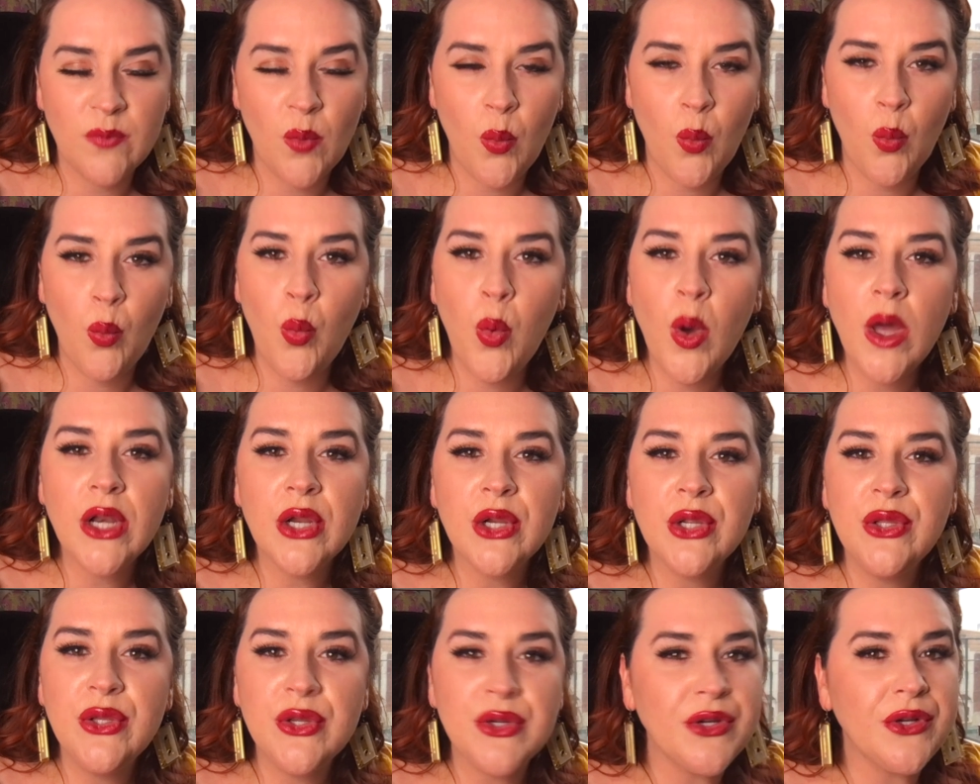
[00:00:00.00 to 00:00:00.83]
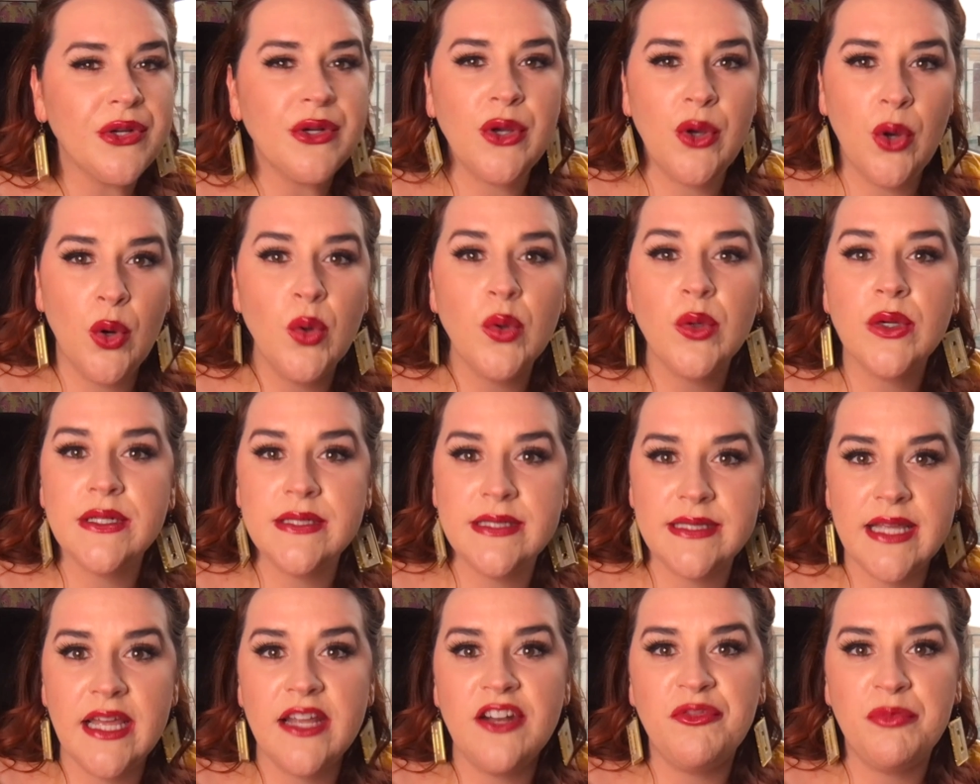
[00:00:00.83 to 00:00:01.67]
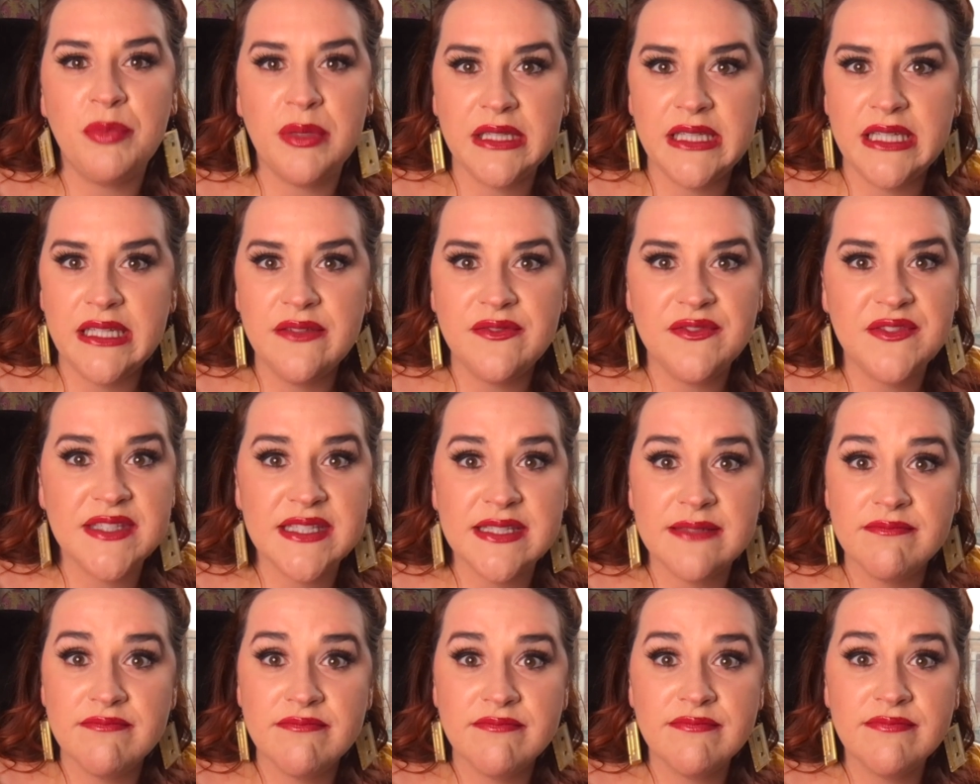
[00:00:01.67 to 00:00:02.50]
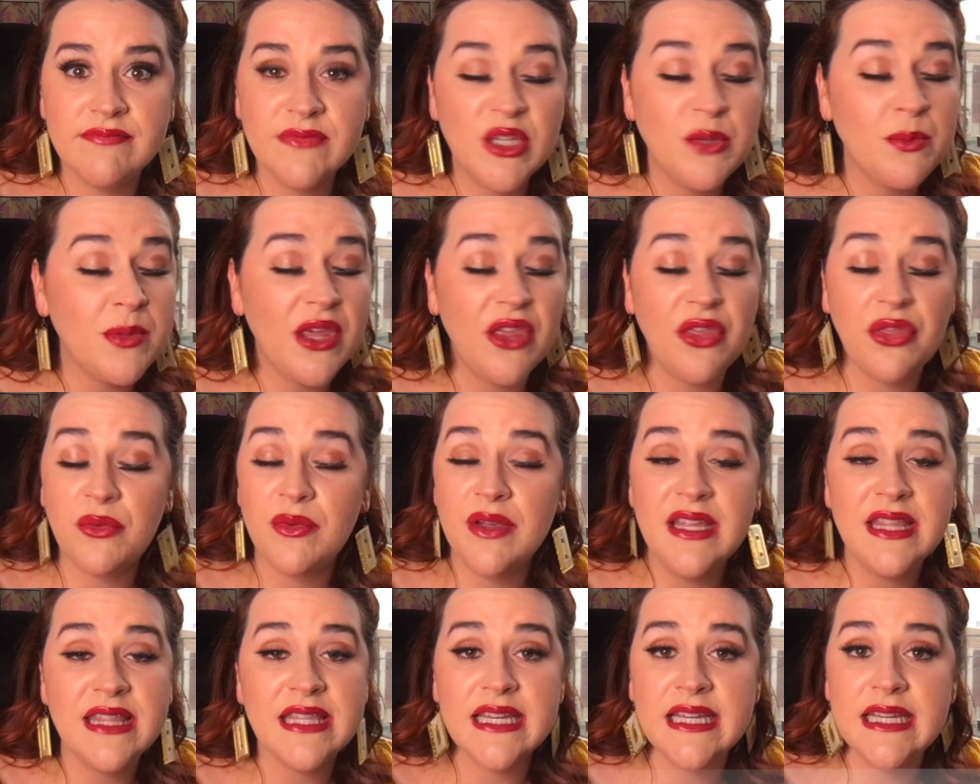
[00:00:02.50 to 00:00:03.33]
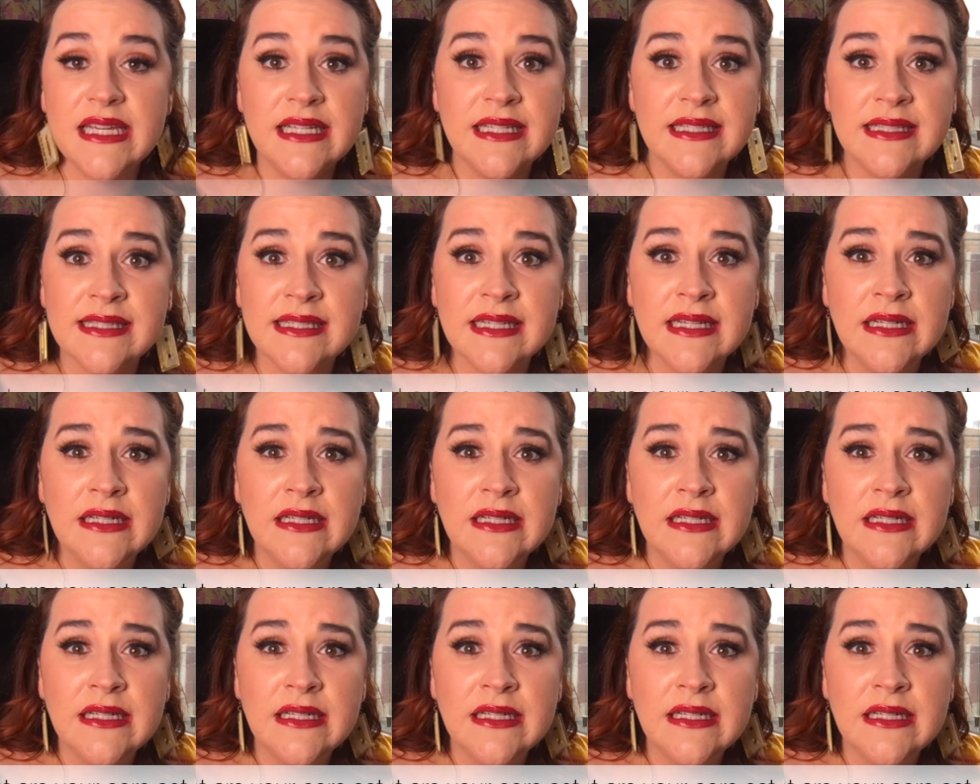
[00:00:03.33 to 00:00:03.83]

What are your core set of beliefs? It could be 3 things.